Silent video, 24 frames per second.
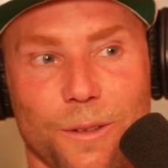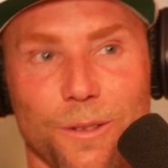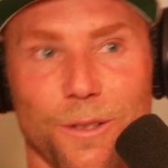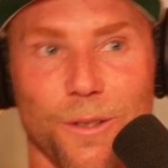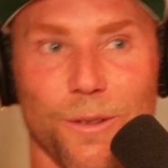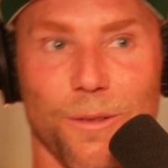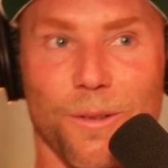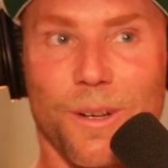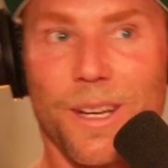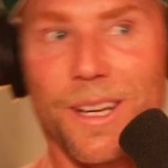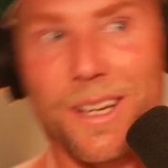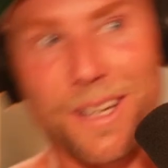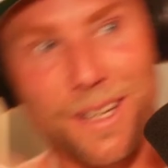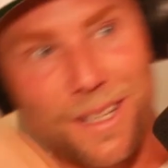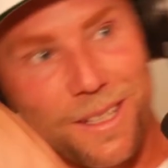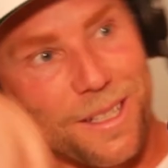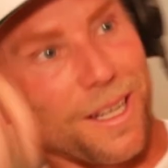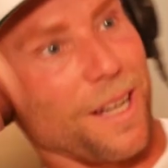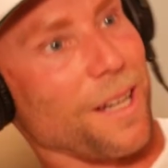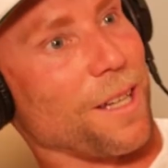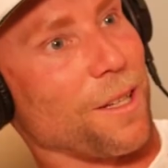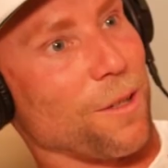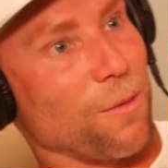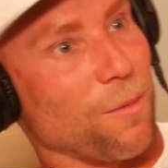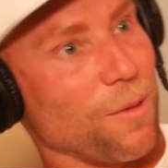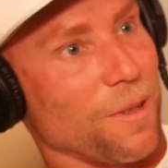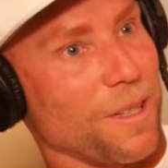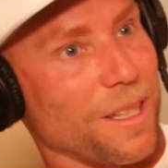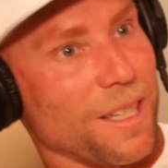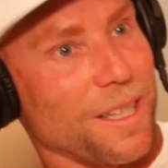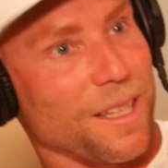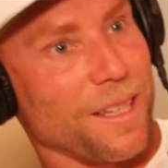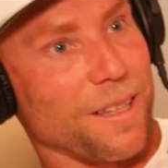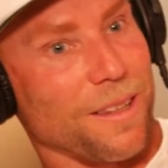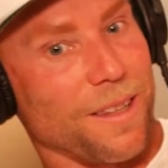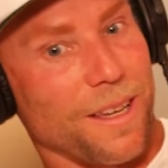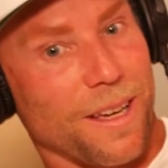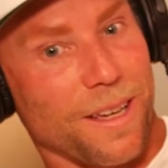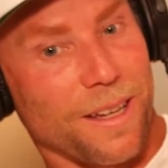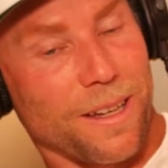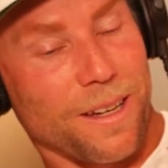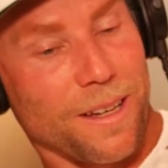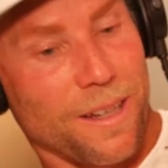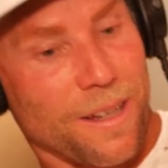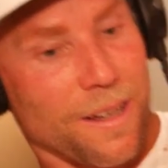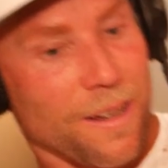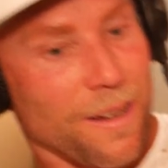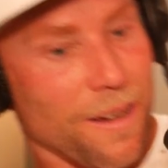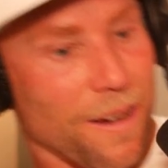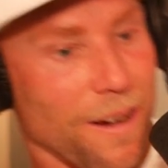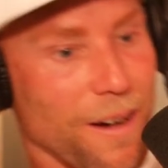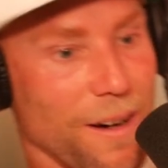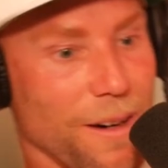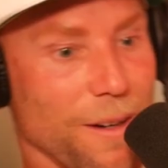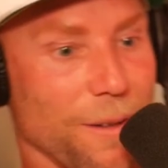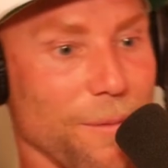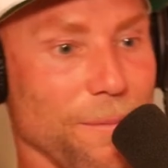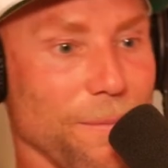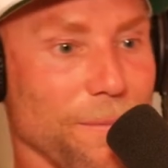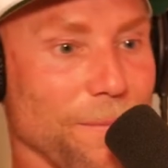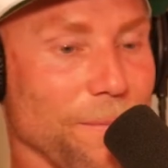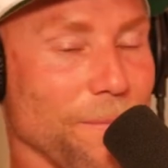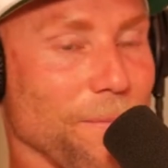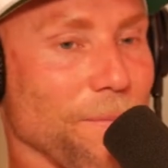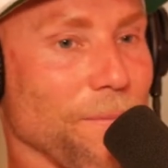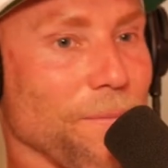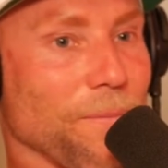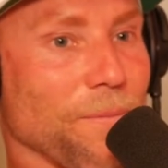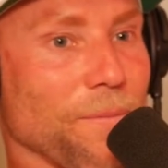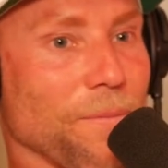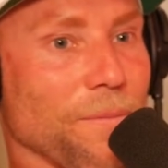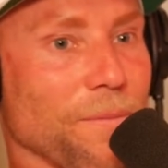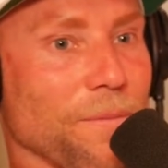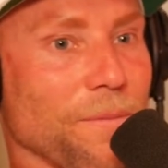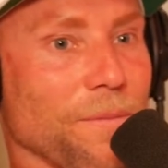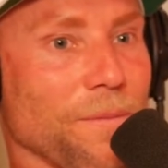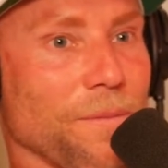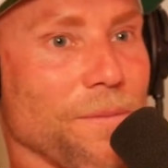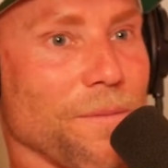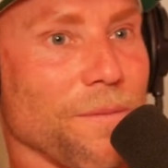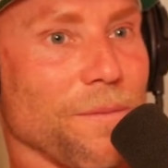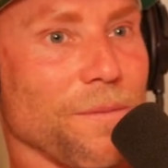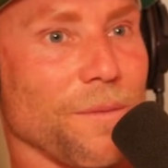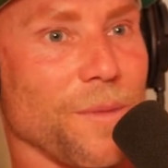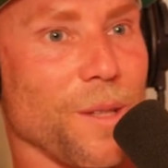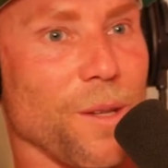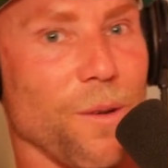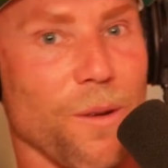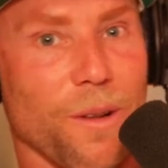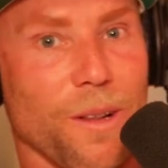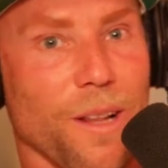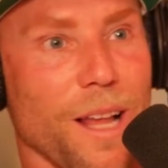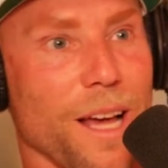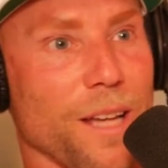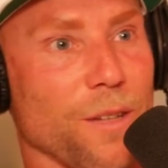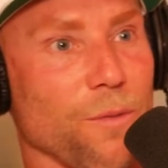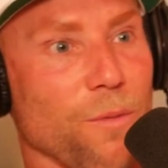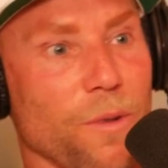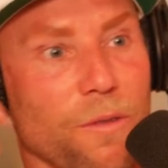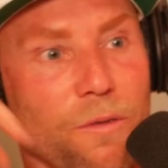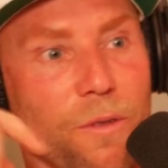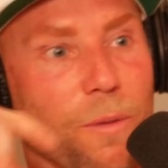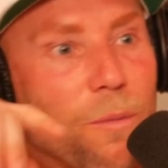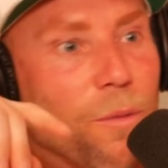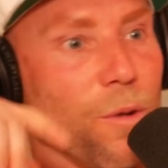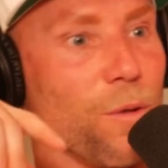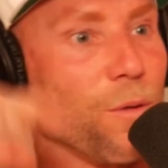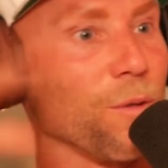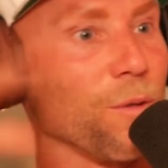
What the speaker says: So Denis was a kid that, you know, the last one from